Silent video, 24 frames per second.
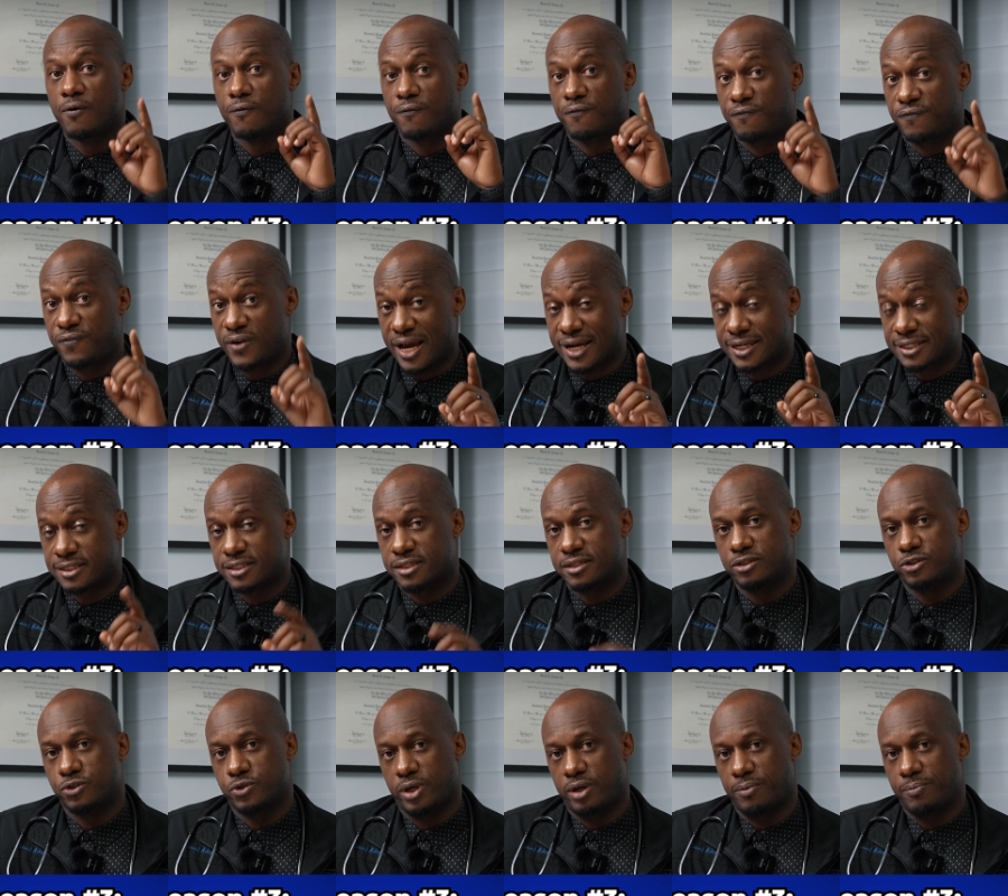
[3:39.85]
Flex
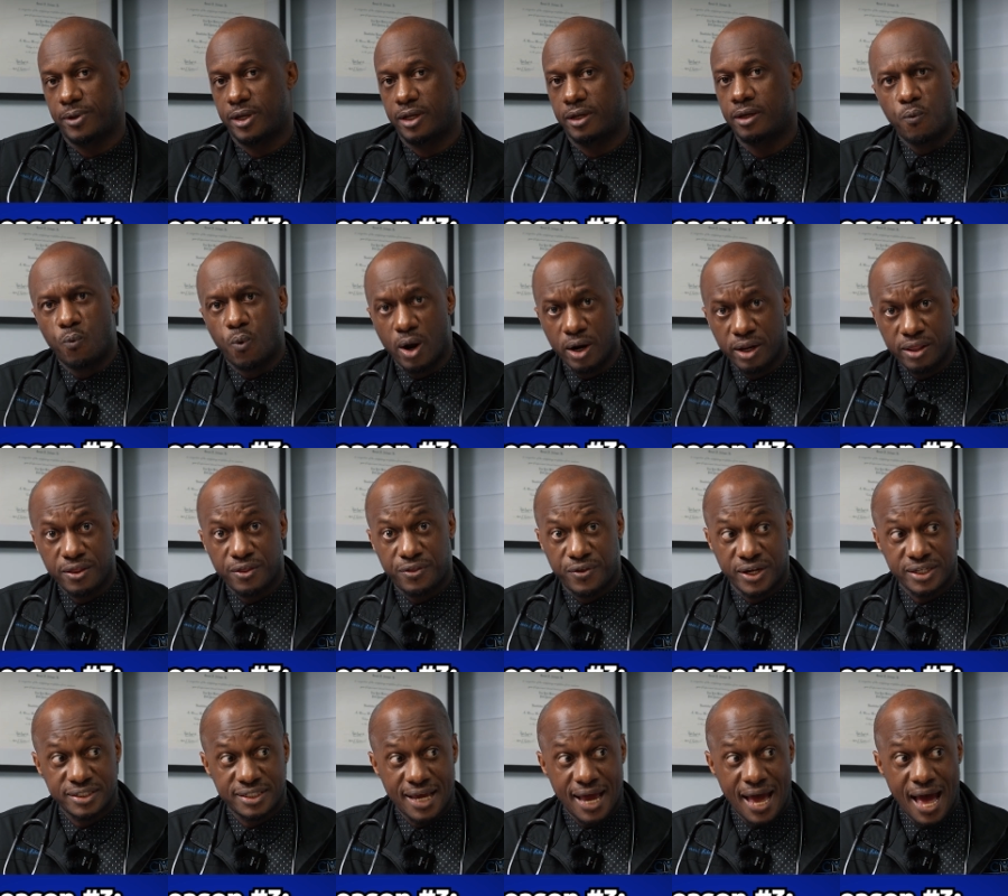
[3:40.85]
treatment, one of the
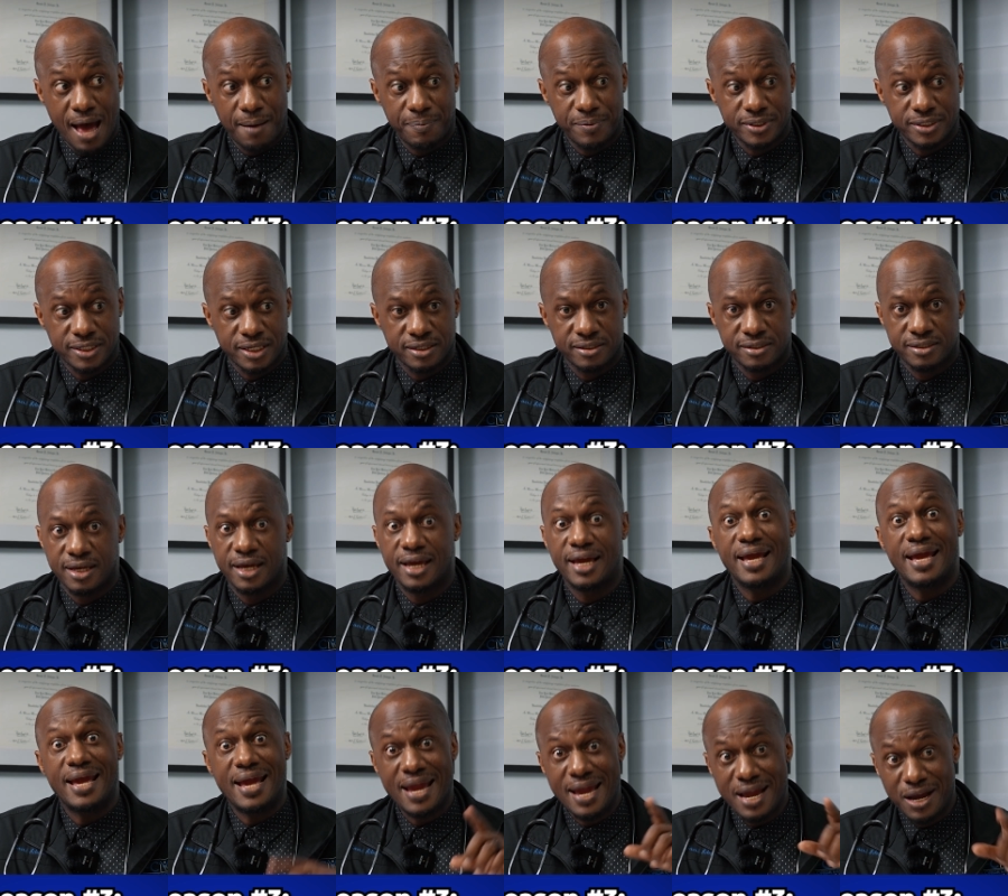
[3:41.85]
things that happens is
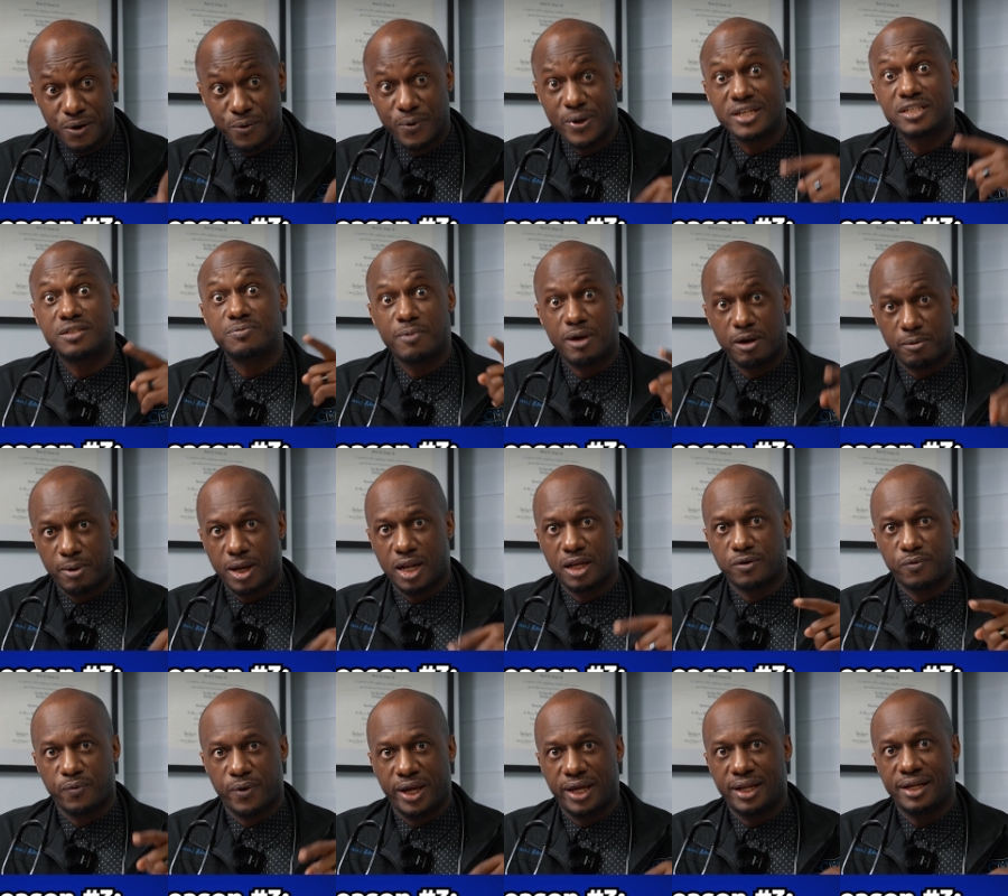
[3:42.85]
increased
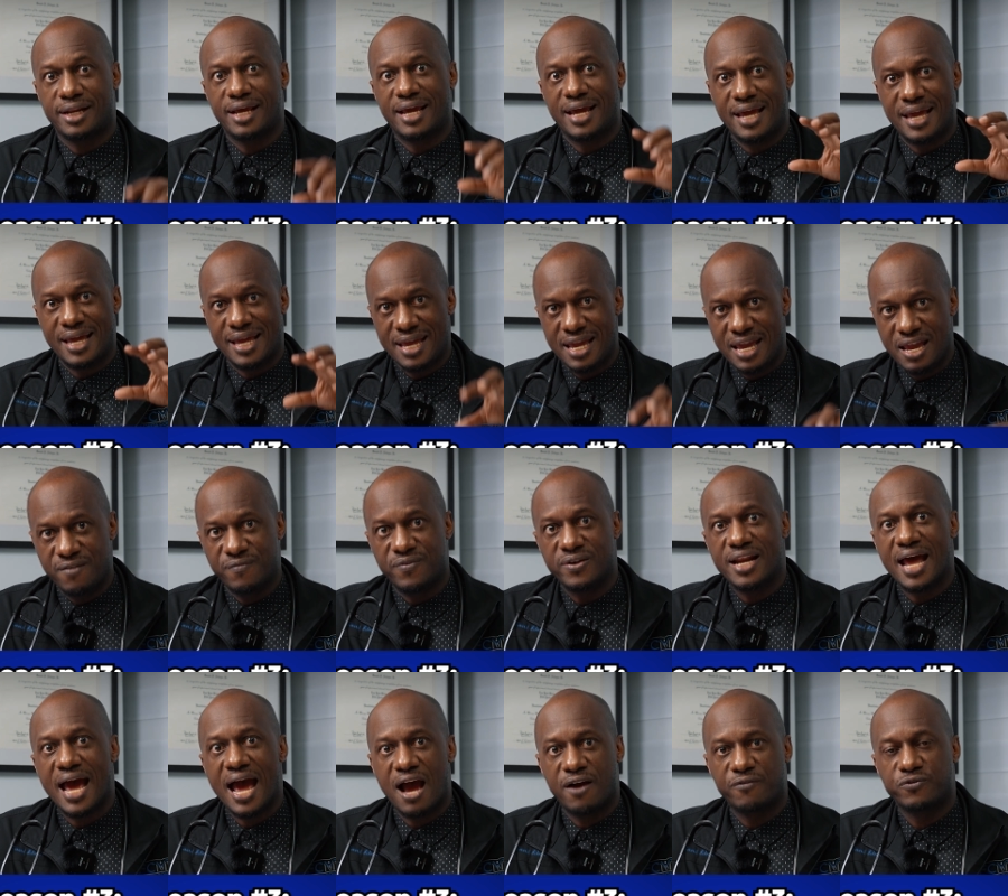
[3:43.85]
metabolic rate
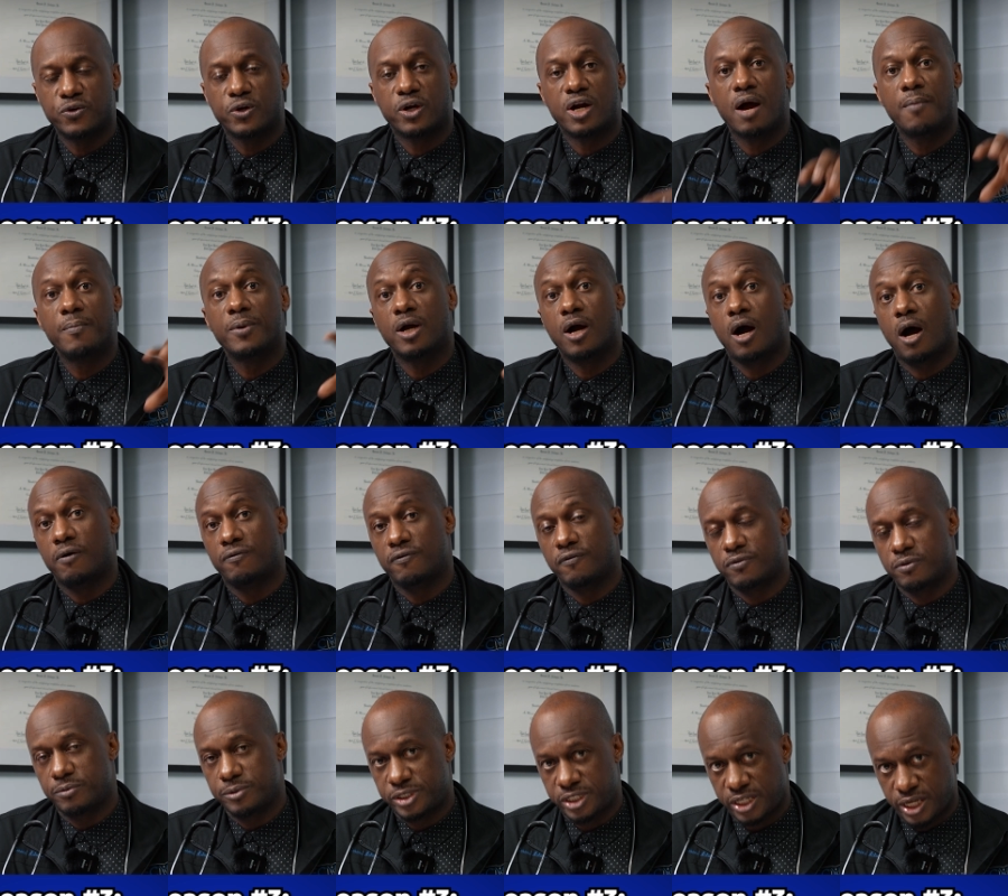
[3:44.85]
even after coming off of
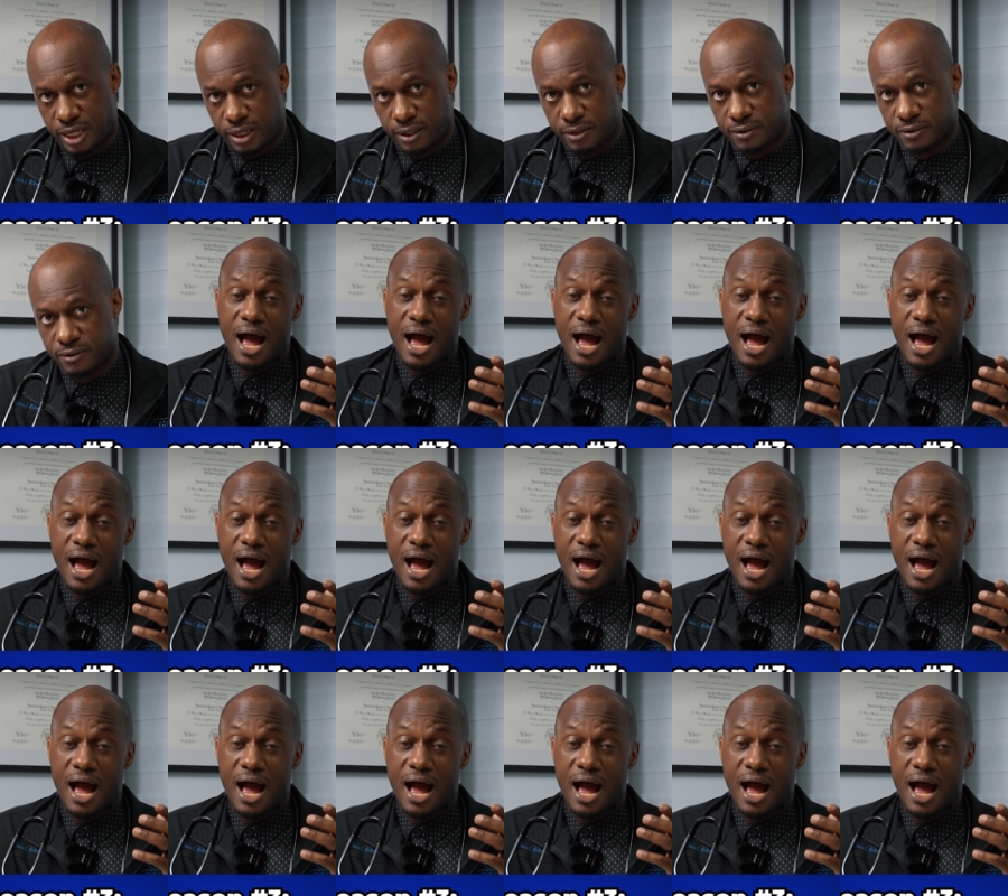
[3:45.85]
the machine.